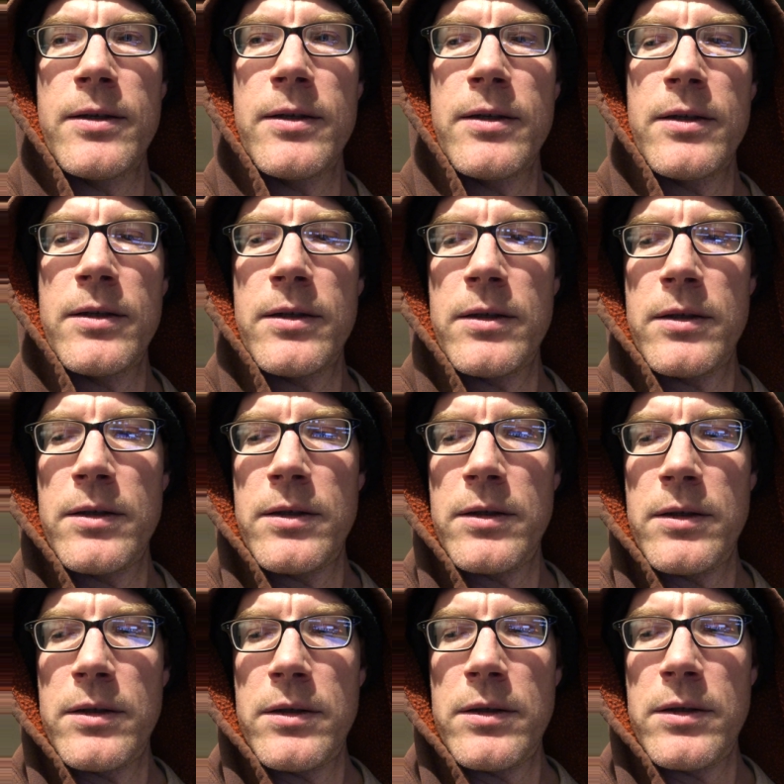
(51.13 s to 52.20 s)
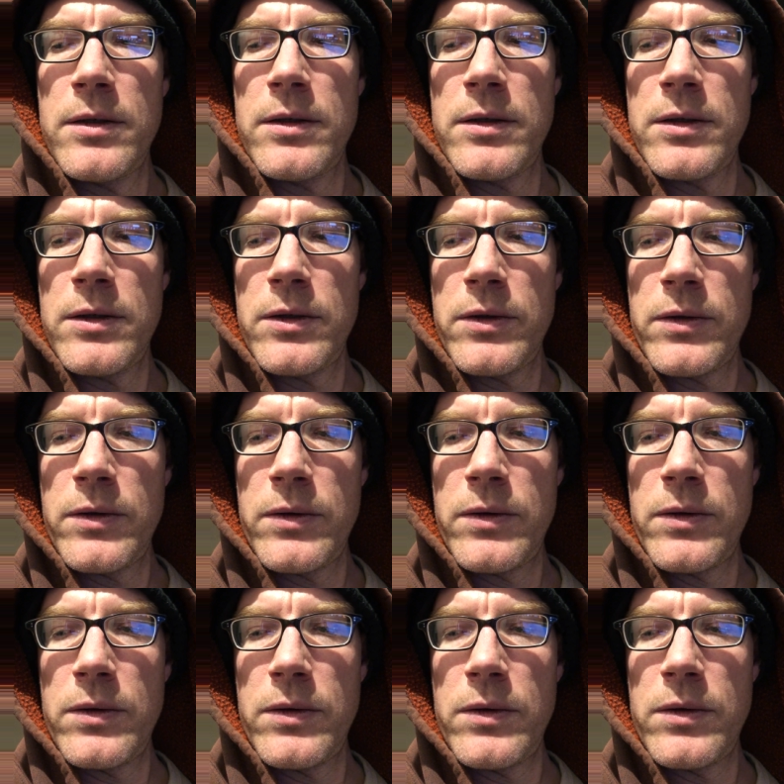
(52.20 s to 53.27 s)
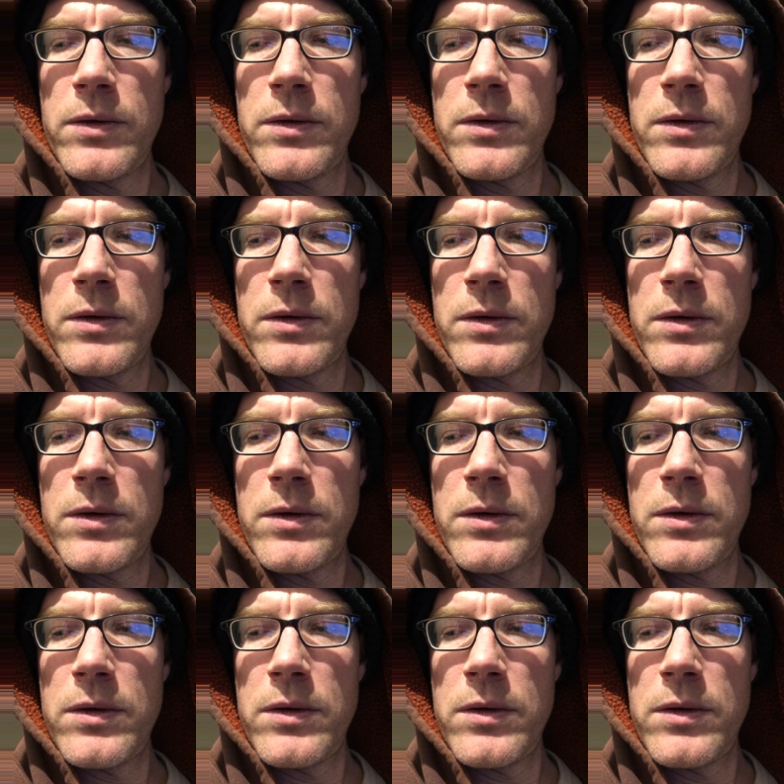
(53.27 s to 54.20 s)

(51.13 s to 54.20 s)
(silence)